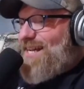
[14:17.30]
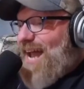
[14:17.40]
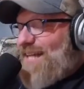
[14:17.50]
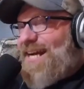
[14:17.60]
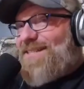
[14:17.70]

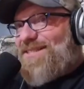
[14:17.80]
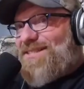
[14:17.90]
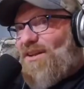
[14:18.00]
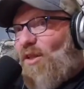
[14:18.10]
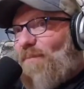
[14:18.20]
and I
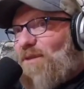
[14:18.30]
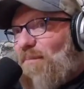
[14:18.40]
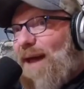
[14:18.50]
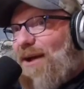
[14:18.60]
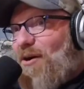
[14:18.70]
clipped it
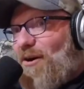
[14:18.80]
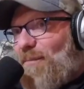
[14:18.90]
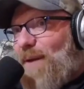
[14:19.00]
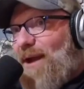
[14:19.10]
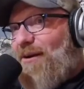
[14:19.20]
back on a
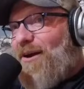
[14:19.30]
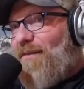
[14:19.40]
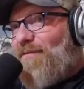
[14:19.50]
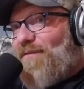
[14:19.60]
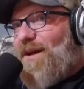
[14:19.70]
pair of